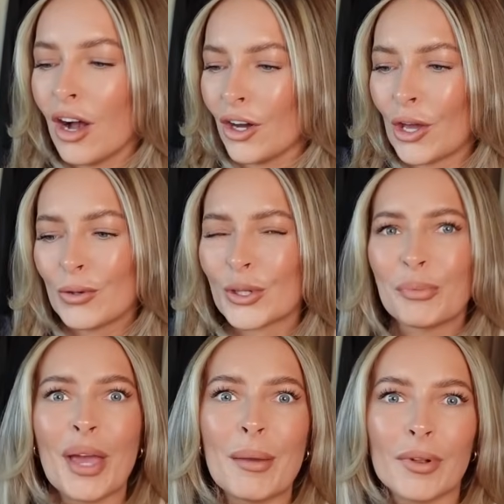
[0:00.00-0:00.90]
I know
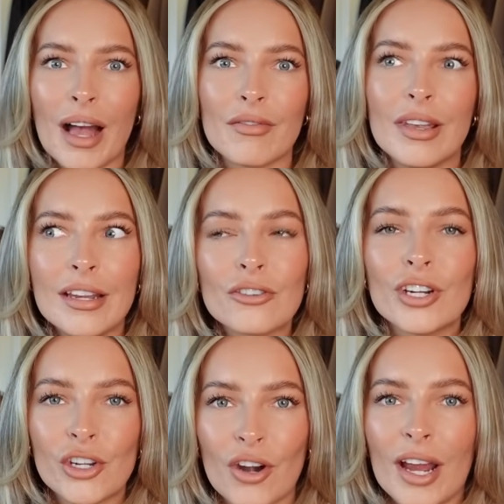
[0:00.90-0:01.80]
some people have
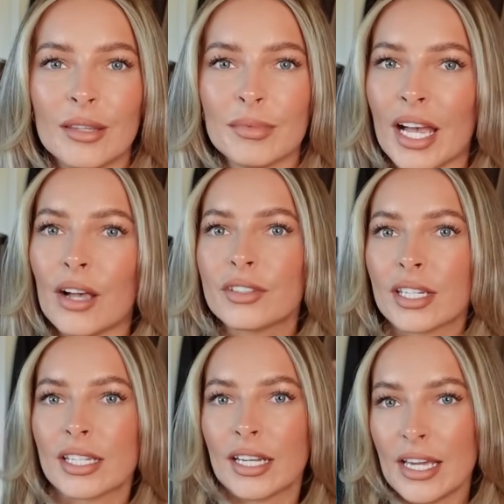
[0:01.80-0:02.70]
literally trained themselves
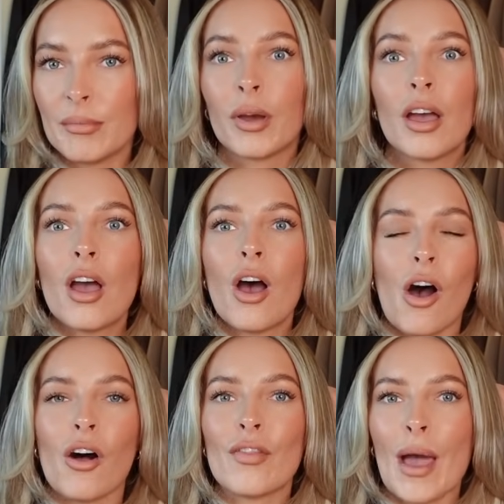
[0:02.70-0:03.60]
to sleep
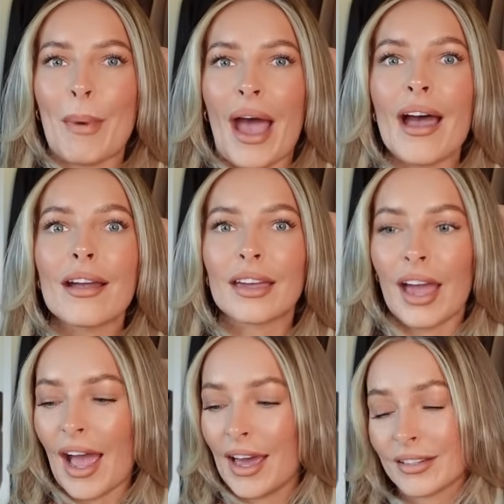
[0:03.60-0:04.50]
on their back,
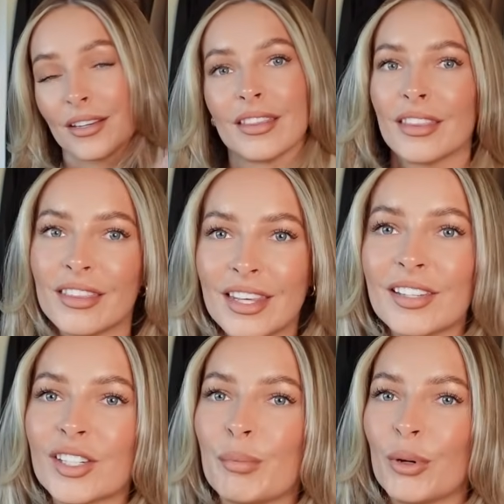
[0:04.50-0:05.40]
and
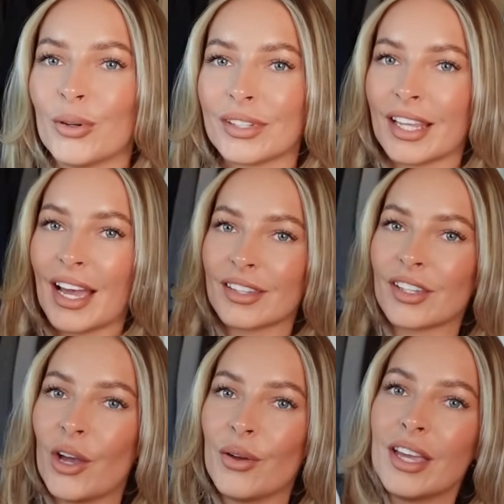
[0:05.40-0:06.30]
this supports that.
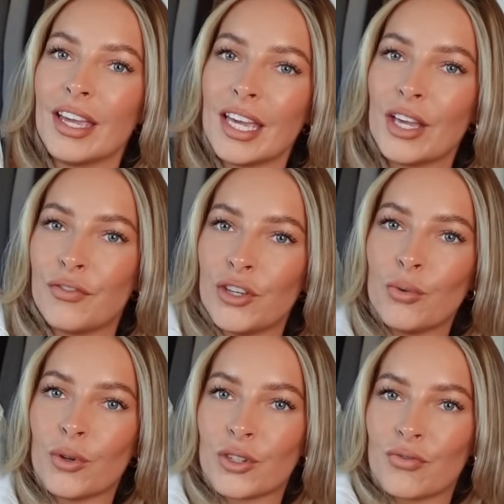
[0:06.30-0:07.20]
So if
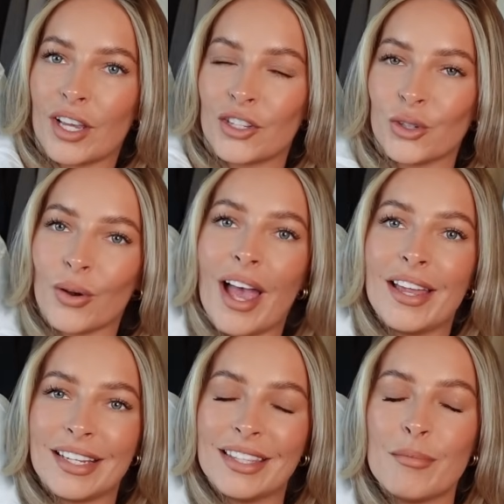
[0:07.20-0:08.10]
you want to rest your
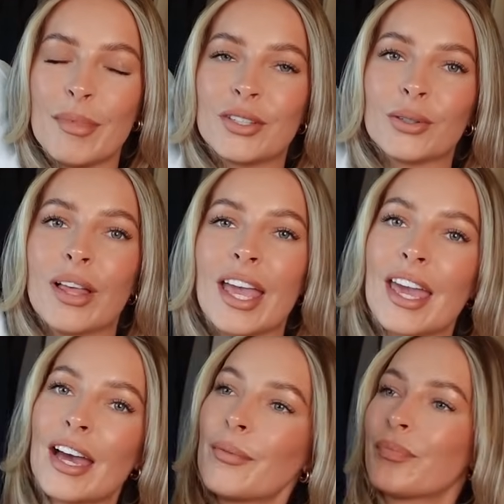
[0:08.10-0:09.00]
head in the middle
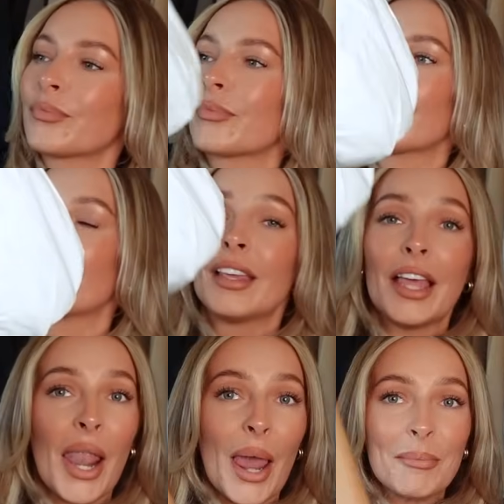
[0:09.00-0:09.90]
here,
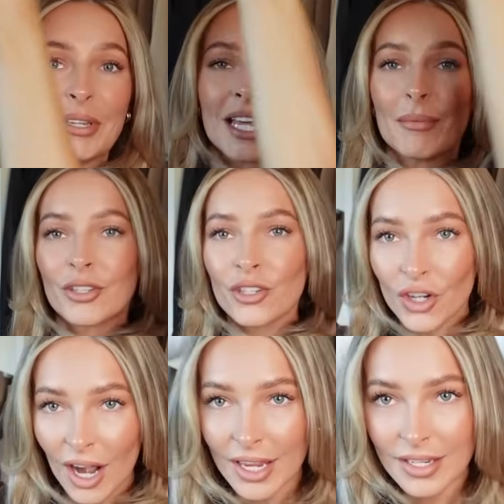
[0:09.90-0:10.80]
let me
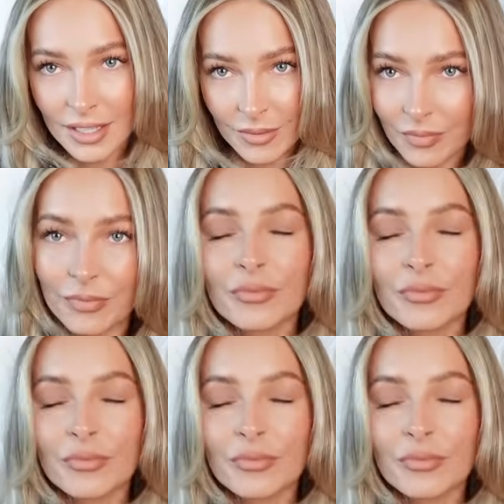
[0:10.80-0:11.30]
demonstrate.